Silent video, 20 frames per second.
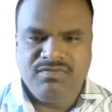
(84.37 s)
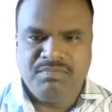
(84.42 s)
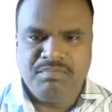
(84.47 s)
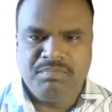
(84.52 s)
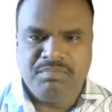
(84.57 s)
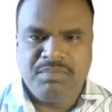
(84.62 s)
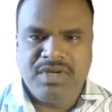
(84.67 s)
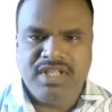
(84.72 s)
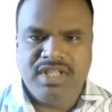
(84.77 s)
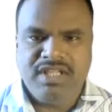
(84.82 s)

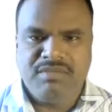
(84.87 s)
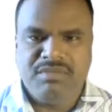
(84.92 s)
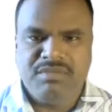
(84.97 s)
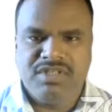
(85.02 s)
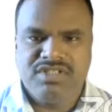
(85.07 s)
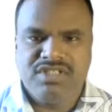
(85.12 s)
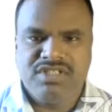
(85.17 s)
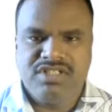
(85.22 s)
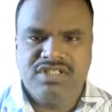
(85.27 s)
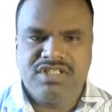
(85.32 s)

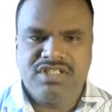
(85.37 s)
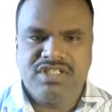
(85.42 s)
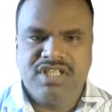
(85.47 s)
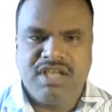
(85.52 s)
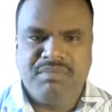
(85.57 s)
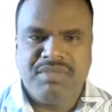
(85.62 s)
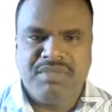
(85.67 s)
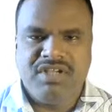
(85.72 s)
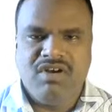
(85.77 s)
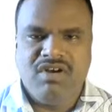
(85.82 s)

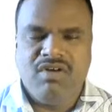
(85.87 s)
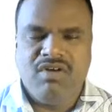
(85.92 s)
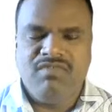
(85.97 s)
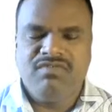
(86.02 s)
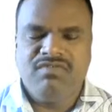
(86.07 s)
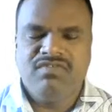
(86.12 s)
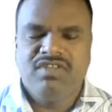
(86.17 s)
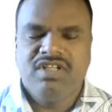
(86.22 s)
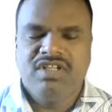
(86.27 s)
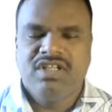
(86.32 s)

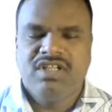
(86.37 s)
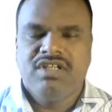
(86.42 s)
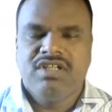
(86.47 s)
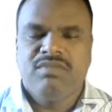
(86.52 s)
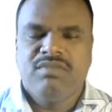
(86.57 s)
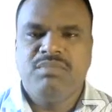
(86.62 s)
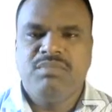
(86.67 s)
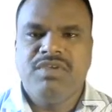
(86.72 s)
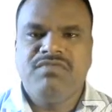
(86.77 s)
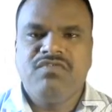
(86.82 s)

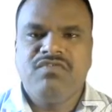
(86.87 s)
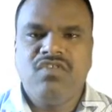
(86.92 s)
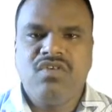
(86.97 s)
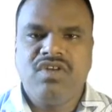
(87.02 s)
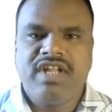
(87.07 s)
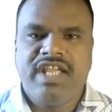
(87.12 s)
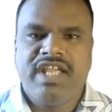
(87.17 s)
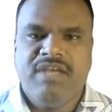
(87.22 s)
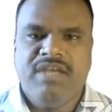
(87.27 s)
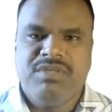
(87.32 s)
before
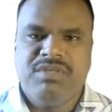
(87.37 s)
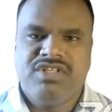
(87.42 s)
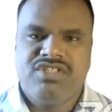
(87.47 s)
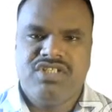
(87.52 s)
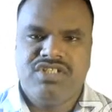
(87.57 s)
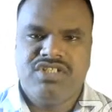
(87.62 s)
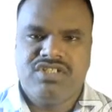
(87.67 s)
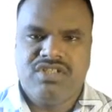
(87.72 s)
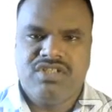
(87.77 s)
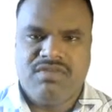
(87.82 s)

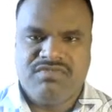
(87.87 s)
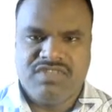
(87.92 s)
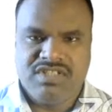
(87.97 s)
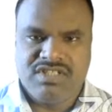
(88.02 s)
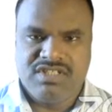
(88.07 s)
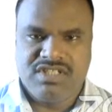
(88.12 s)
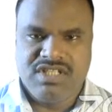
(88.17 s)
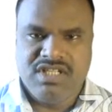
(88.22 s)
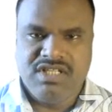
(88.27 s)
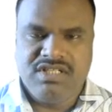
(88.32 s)
emergence of the
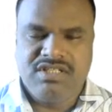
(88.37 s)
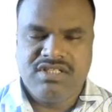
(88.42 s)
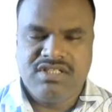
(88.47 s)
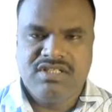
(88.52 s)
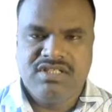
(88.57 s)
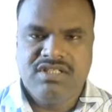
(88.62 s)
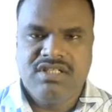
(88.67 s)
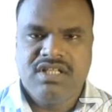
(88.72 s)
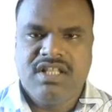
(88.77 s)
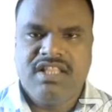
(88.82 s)
seed,
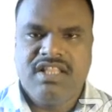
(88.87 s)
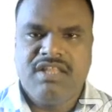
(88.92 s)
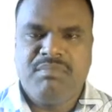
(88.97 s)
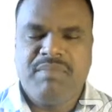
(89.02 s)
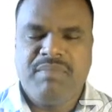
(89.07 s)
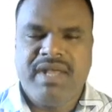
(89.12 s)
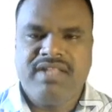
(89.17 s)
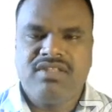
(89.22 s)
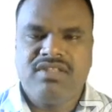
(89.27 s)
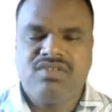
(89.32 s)
the
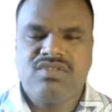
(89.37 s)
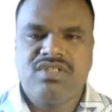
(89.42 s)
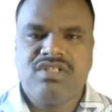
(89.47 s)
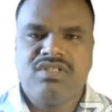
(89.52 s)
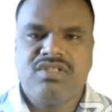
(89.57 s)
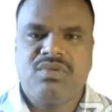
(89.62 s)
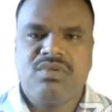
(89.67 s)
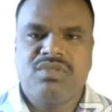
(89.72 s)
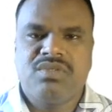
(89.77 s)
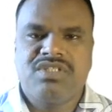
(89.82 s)

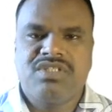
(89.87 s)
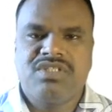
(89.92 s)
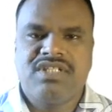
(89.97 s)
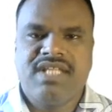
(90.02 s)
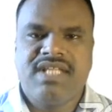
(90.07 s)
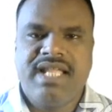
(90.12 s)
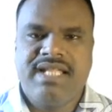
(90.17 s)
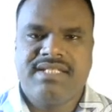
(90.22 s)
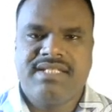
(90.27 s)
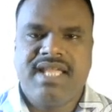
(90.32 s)
pathogen could
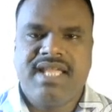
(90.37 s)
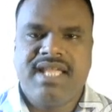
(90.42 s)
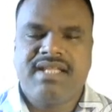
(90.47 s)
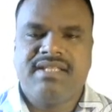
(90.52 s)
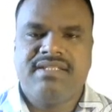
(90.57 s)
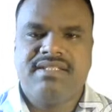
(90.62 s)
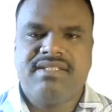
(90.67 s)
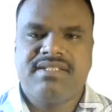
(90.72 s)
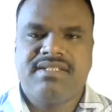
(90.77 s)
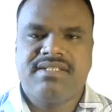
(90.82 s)
attack
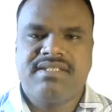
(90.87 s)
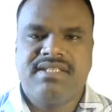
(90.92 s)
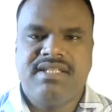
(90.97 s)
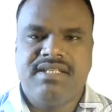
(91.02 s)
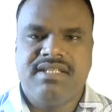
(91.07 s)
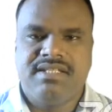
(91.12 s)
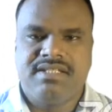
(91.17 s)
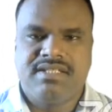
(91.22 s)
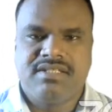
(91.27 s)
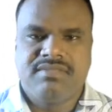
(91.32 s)
the
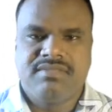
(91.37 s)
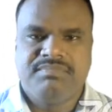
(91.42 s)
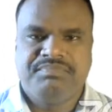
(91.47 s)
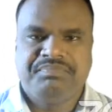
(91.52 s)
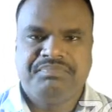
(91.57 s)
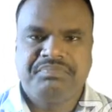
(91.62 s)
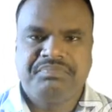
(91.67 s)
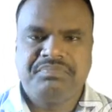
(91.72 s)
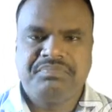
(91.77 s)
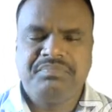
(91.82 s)
seeds.
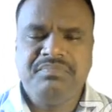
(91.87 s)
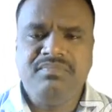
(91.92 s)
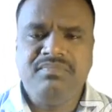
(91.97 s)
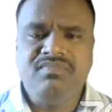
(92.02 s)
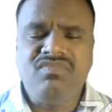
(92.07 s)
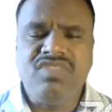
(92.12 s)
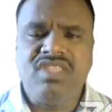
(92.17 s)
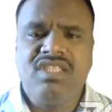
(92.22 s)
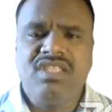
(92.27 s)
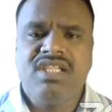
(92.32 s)

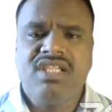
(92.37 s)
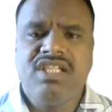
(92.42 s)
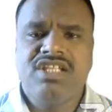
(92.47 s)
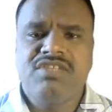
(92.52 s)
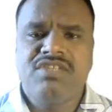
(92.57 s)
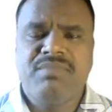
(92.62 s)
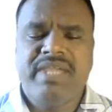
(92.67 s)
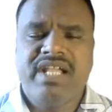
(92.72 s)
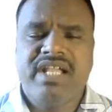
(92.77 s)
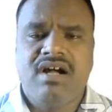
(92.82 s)

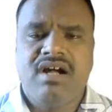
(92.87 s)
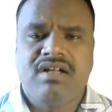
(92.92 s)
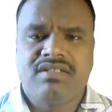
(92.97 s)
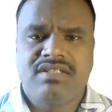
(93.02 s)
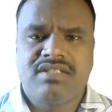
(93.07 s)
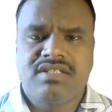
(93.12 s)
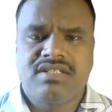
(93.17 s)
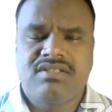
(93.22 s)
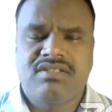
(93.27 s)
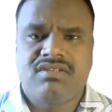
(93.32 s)
It may
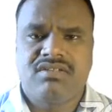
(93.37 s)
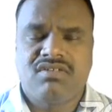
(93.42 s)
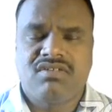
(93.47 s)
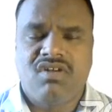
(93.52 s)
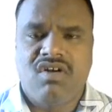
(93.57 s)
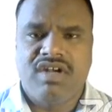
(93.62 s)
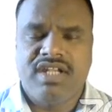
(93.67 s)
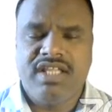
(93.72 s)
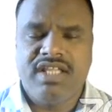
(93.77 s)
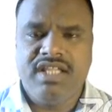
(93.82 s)
cause
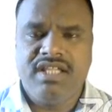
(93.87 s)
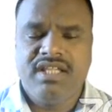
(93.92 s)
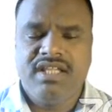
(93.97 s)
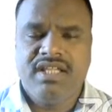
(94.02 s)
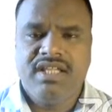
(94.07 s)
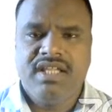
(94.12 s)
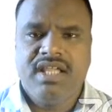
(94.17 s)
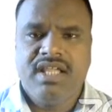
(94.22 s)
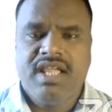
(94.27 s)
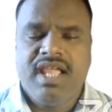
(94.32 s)
rotting,
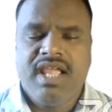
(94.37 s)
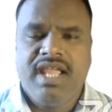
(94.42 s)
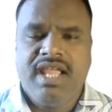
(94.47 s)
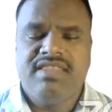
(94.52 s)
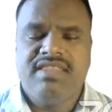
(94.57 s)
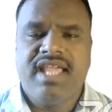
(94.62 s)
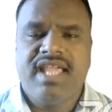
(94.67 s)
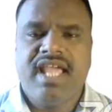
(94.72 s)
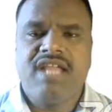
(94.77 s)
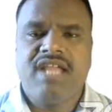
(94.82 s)

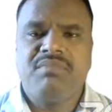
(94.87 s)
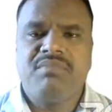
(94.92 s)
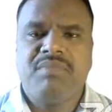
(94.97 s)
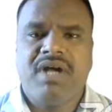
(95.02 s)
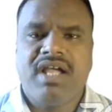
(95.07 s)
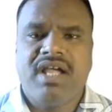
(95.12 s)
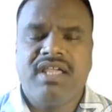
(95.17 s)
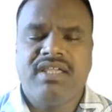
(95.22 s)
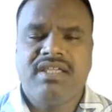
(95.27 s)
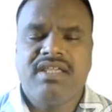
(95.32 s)
and
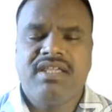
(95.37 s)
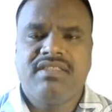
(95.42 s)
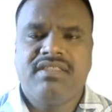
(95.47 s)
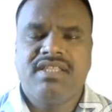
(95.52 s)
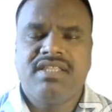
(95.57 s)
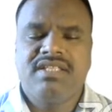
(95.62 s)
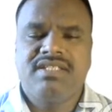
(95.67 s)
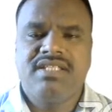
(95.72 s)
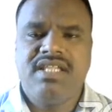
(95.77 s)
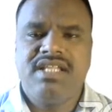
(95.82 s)
thereby
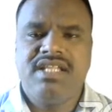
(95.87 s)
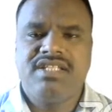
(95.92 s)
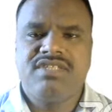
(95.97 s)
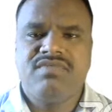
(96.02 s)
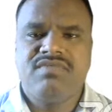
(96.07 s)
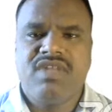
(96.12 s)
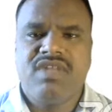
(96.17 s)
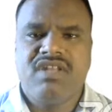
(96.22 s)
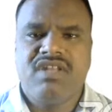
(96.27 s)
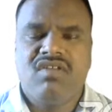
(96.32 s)
the seeds
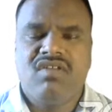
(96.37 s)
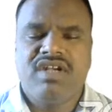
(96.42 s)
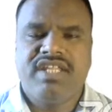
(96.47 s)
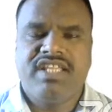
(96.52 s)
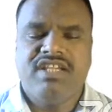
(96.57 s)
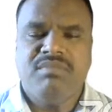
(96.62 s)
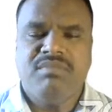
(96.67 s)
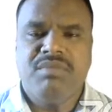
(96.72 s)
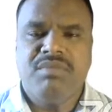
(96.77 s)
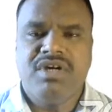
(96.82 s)
will not
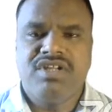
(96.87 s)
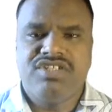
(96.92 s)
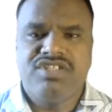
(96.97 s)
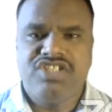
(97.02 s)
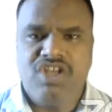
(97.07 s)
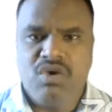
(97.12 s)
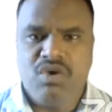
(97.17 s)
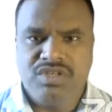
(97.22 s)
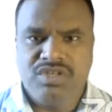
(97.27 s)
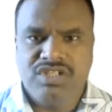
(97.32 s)
emerge out.